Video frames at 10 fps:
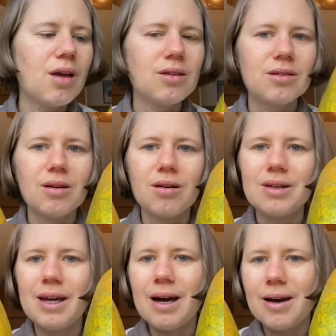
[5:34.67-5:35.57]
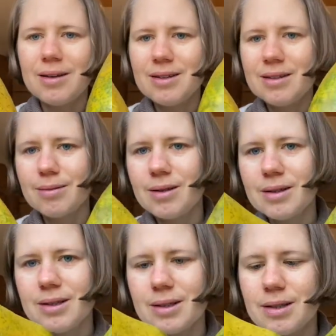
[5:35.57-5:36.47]
So yeah, this
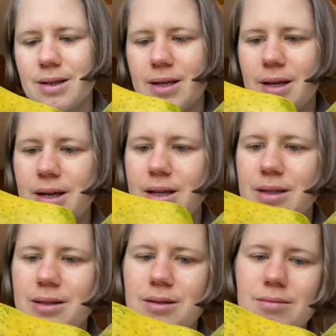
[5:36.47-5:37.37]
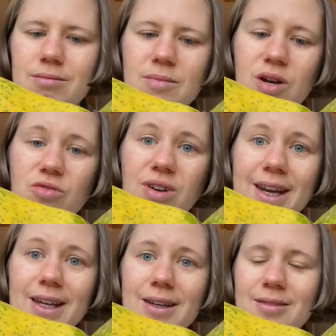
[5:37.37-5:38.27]
one is
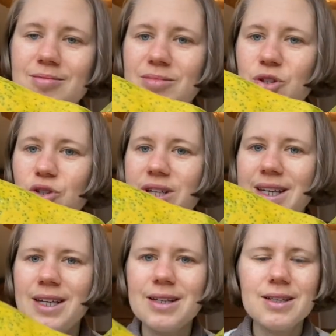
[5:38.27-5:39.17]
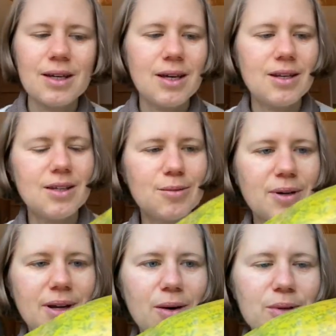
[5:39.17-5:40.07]
ready to eat. And this
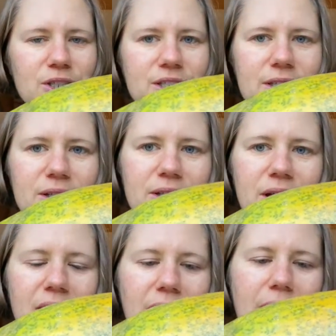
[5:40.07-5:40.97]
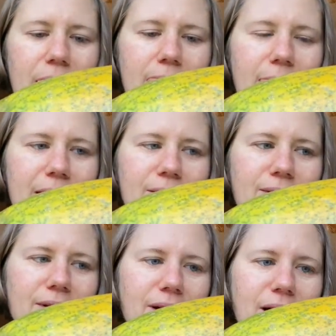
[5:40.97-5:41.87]
one I would still lay on
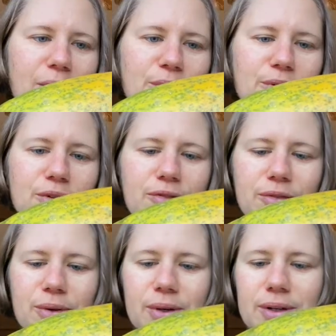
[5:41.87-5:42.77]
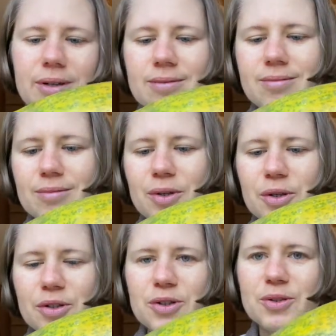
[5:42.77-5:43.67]
the counter for 1
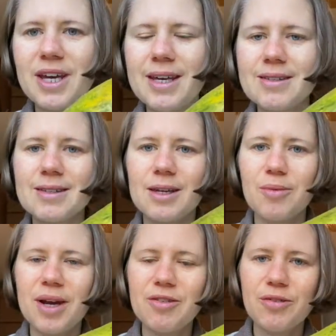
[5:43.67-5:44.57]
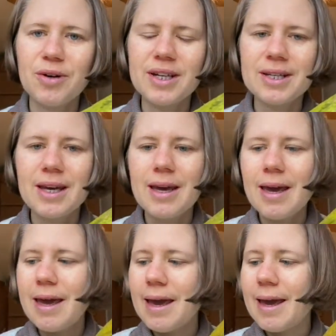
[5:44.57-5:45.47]
or 2 days and wait for it.
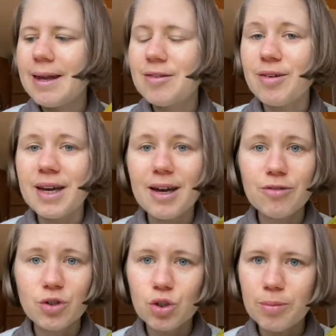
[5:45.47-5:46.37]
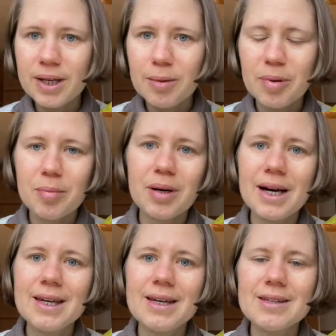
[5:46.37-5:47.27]
And if I have too many
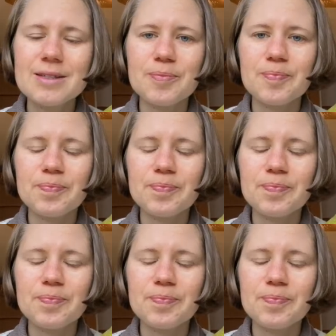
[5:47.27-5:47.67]
papayas,